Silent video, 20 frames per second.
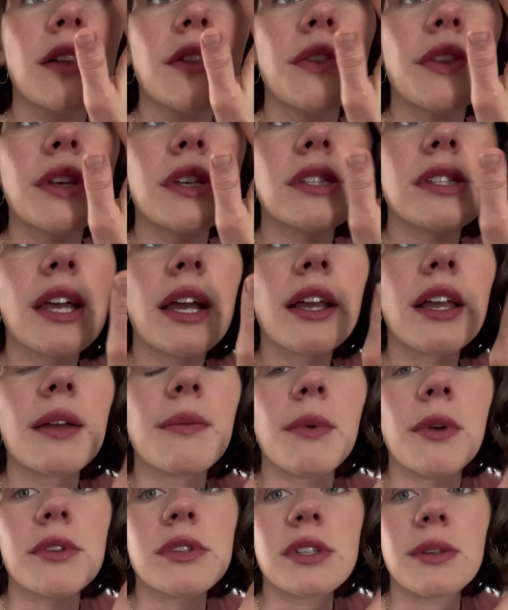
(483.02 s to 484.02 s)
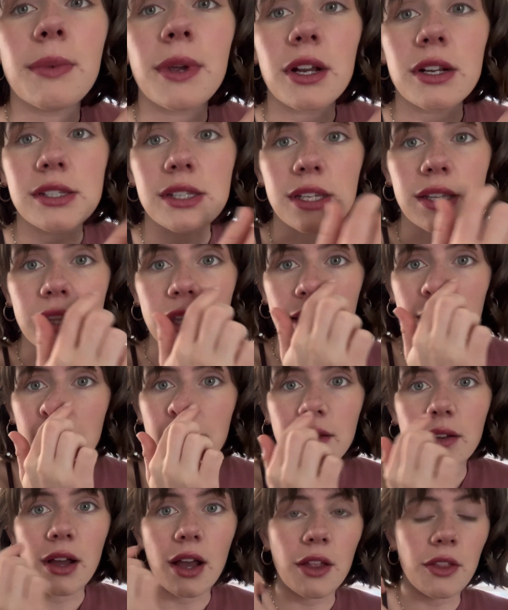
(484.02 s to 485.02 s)
The second most embarrassing thing,
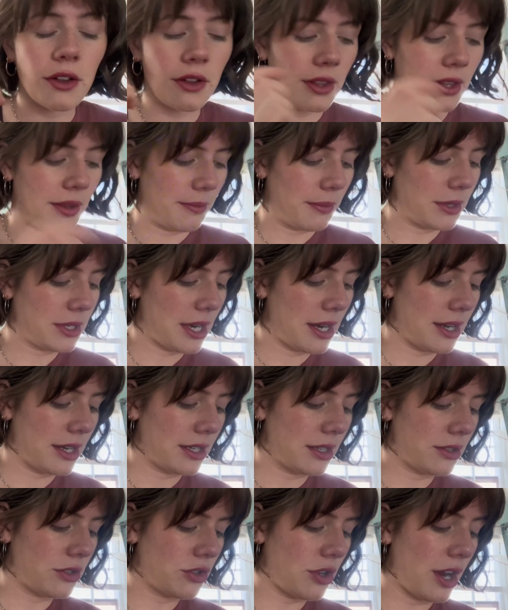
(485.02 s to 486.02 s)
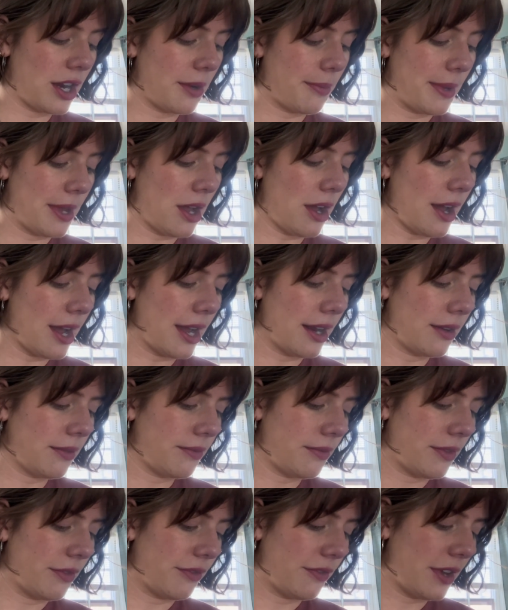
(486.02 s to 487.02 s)
other than trying to be hot
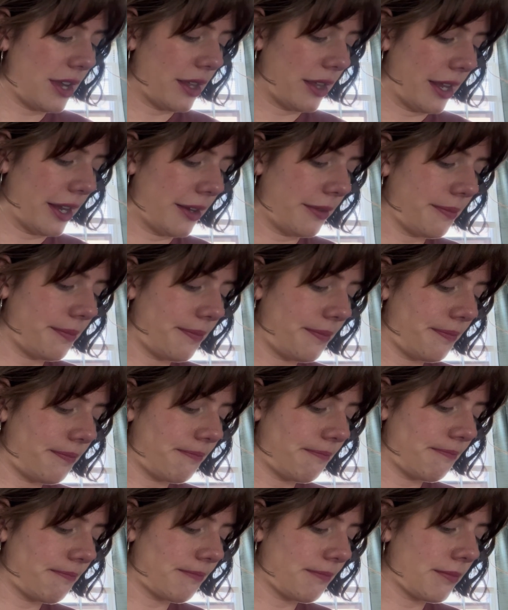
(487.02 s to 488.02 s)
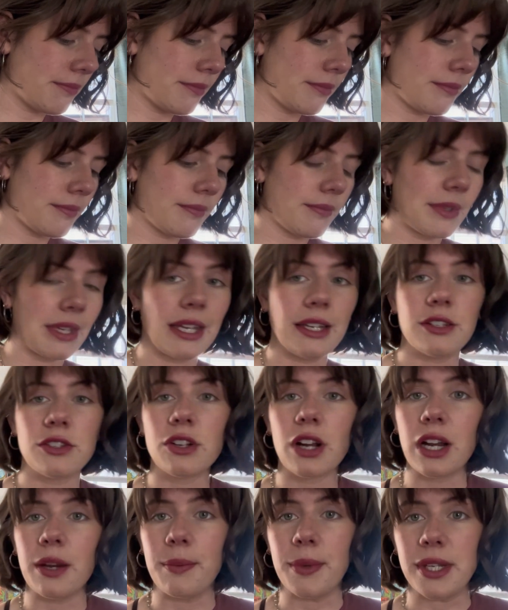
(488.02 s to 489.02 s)
and failing, is
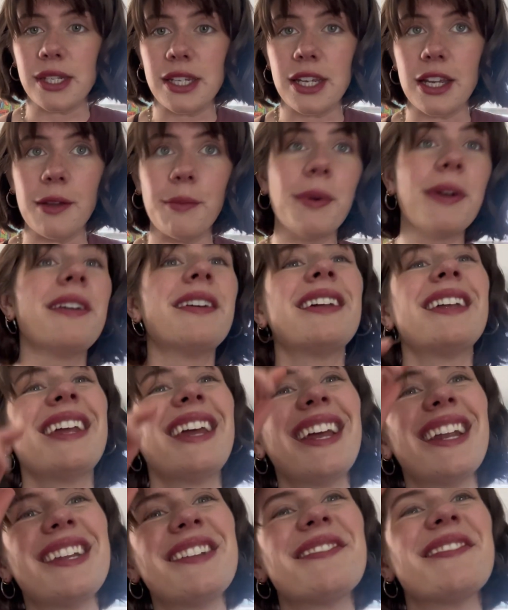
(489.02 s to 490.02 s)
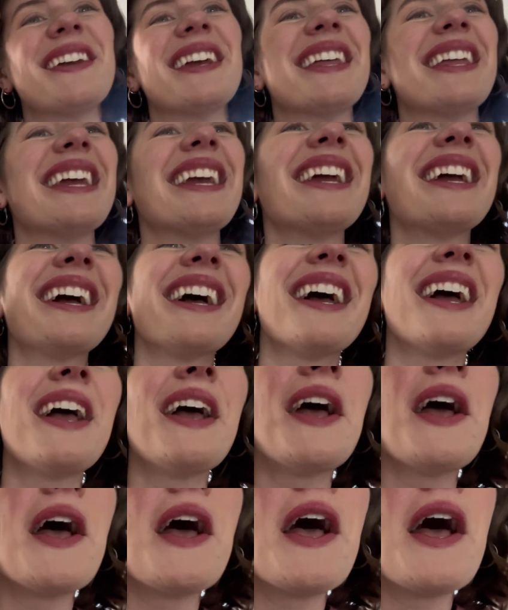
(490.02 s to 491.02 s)
trying to be deep and failing.
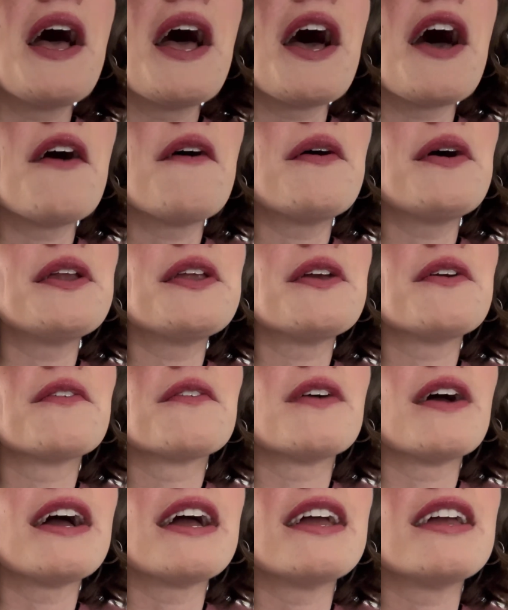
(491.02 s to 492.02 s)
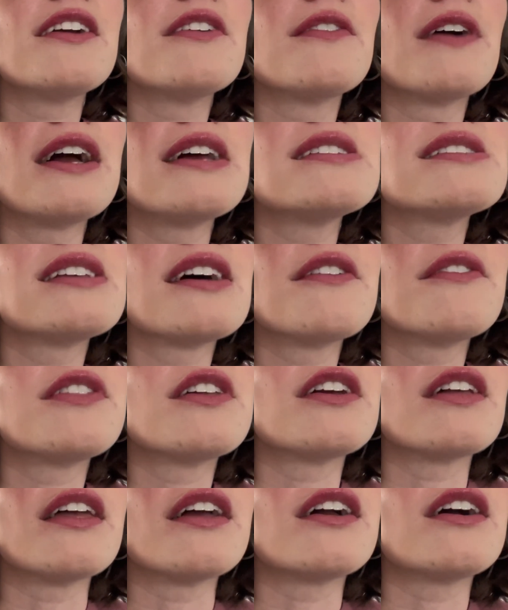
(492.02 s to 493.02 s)
And when you write stuff
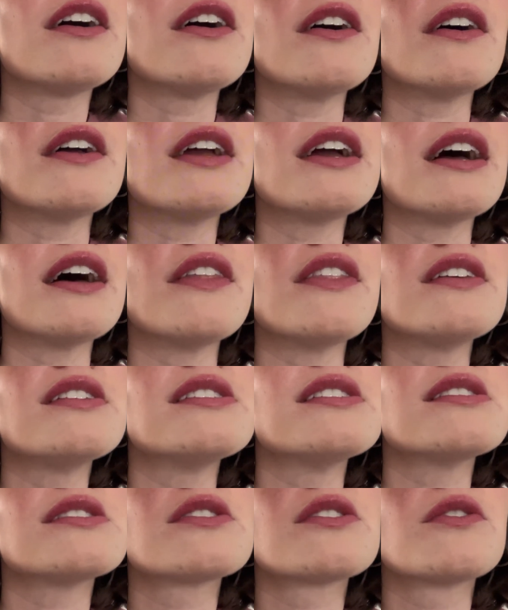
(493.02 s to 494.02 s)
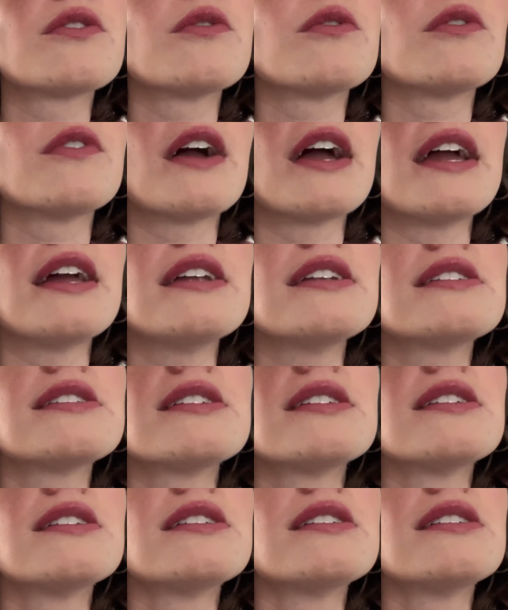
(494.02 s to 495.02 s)
there like, oh yeah, this is great.
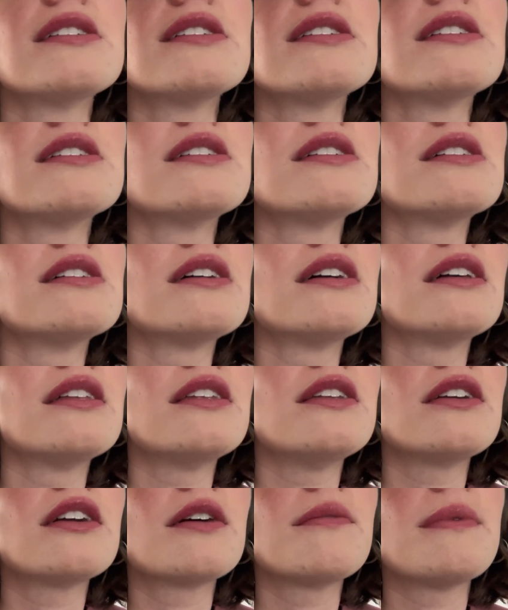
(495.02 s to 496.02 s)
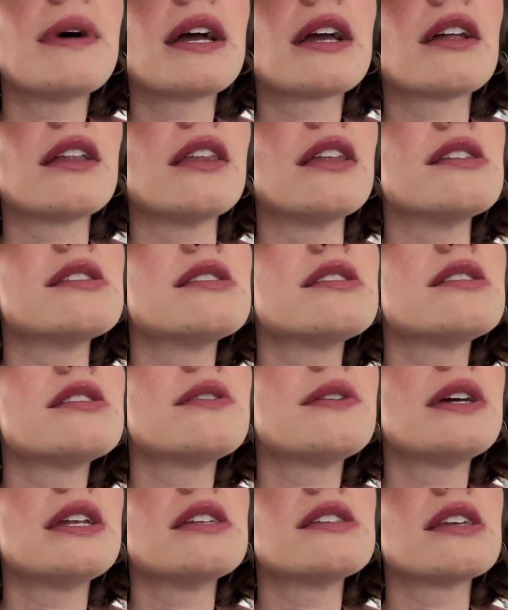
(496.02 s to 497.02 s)
And you come back and listen to
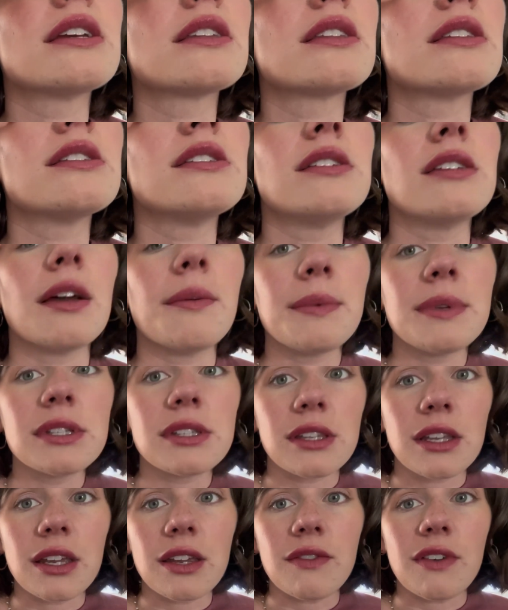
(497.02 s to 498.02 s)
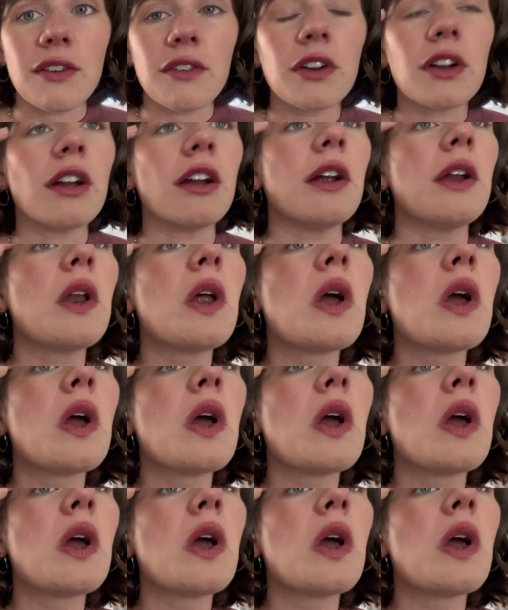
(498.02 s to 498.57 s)
it, it's like the dumbest thing you've ever heard.